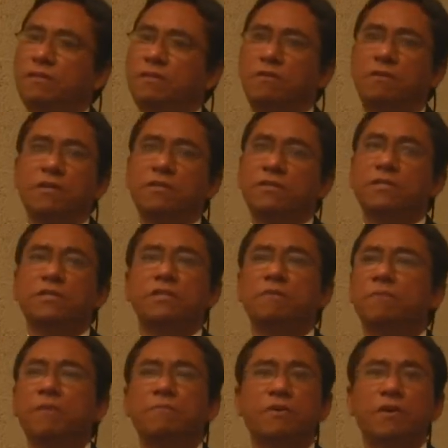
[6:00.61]
It's not just
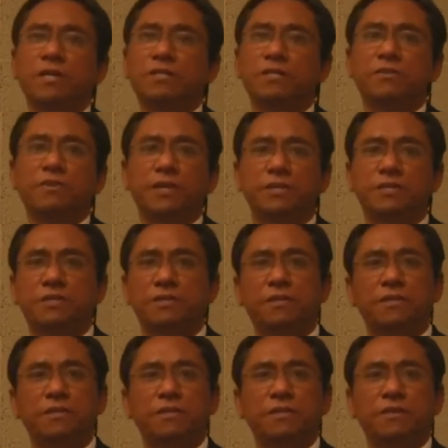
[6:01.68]
in memorizing things.